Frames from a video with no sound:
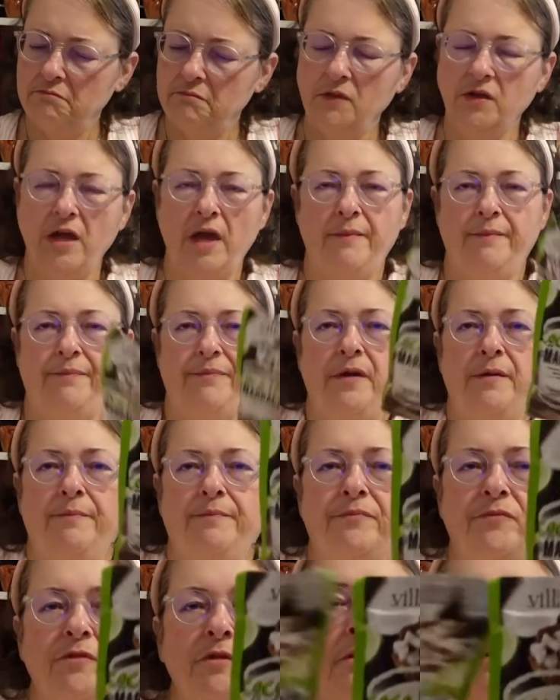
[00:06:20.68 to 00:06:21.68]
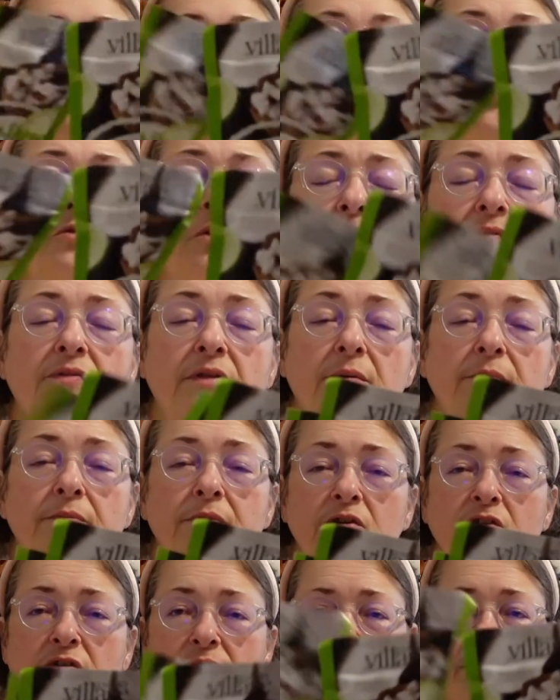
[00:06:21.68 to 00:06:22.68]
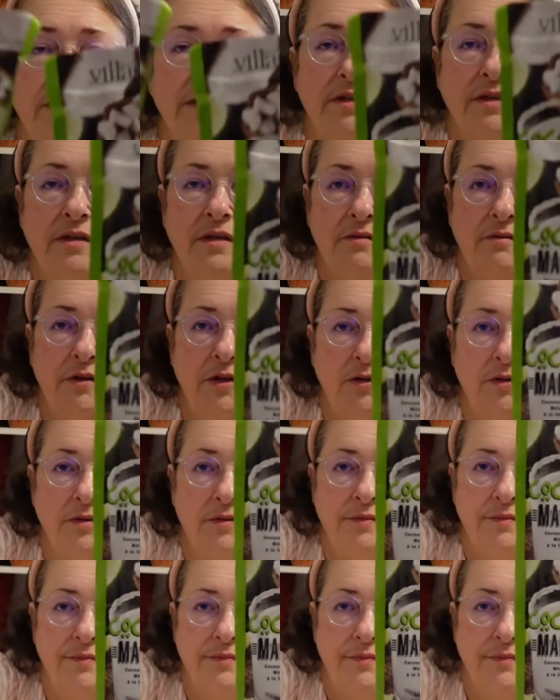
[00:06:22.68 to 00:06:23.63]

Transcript: Okay, yep, there's two of them. You just mix it in your.